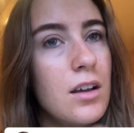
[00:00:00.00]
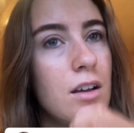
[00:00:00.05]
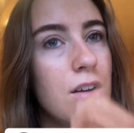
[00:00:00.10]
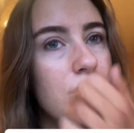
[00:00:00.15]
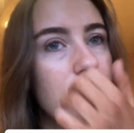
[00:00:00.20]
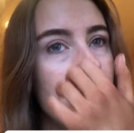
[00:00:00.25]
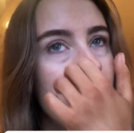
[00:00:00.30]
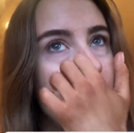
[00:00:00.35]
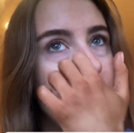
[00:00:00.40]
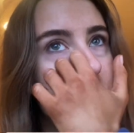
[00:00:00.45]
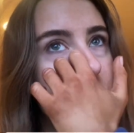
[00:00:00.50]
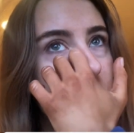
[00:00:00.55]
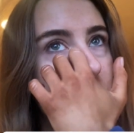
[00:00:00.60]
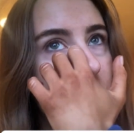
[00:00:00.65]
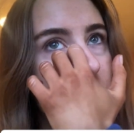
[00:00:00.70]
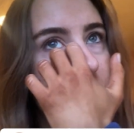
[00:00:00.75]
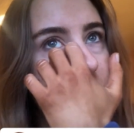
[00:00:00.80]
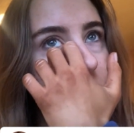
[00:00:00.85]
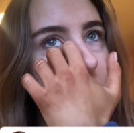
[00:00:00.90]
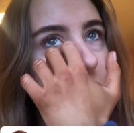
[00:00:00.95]
so
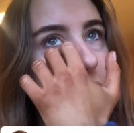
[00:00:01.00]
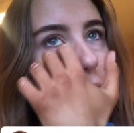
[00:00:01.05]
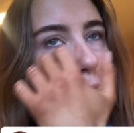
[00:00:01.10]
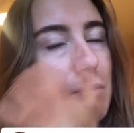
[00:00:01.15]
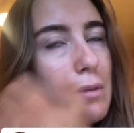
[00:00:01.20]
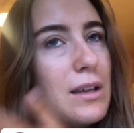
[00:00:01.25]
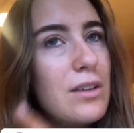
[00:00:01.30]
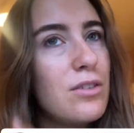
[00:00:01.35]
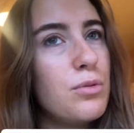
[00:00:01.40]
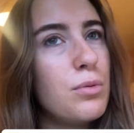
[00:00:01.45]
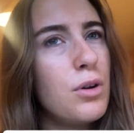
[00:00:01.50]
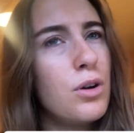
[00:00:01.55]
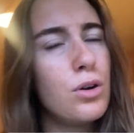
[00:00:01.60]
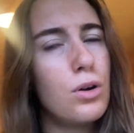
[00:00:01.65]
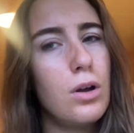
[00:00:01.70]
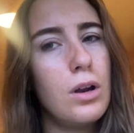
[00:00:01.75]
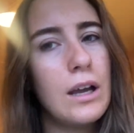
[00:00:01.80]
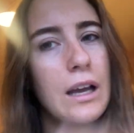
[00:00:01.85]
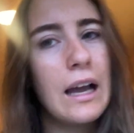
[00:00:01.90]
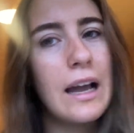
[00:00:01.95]
it means we all
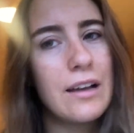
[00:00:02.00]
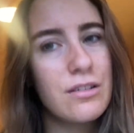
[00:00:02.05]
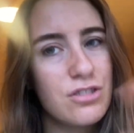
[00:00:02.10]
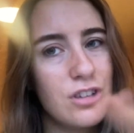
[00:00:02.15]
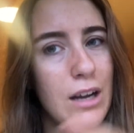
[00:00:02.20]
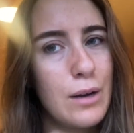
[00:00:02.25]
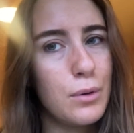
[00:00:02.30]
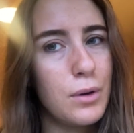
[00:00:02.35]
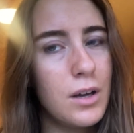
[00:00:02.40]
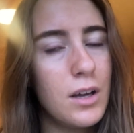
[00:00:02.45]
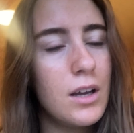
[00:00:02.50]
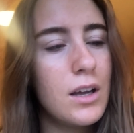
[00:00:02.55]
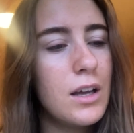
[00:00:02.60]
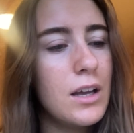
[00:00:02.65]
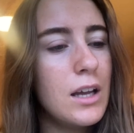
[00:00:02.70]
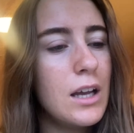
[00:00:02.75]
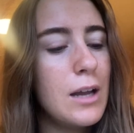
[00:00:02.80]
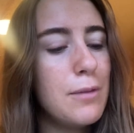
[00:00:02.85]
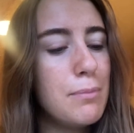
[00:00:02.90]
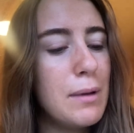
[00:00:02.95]
got like an extra hour
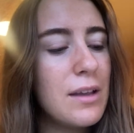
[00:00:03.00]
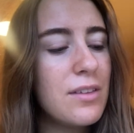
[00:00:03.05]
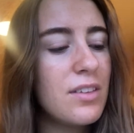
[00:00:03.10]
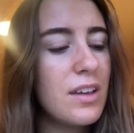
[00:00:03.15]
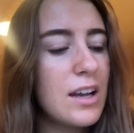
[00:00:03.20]
in bed.